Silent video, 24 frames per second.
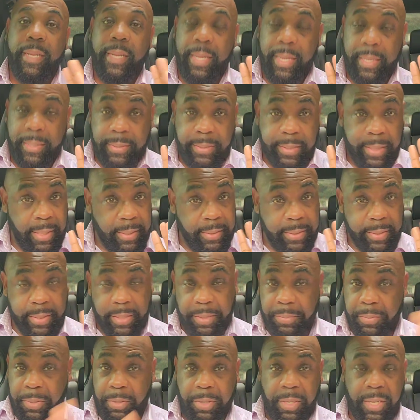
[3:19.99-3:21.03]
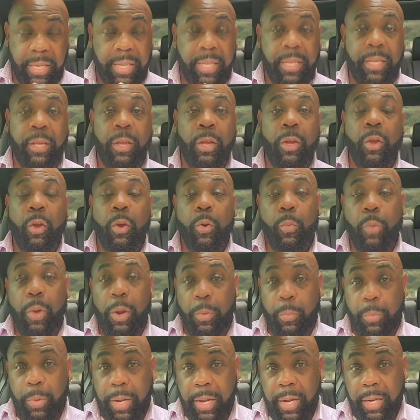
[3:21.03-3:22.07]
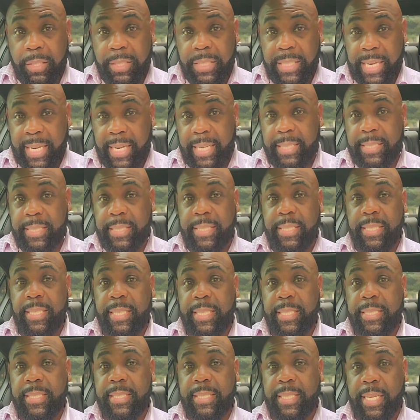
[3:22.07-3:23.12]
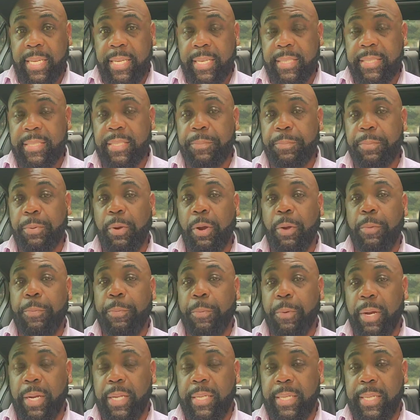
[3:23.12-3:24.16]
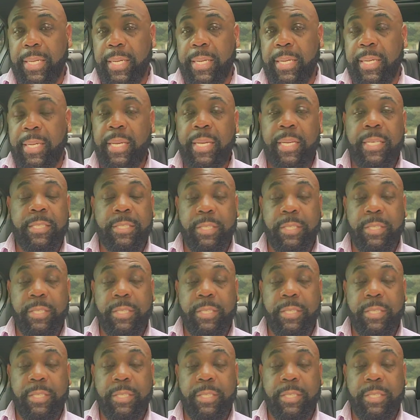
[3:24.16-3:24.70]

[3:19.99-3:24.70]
as a community where we are changing these things appropriately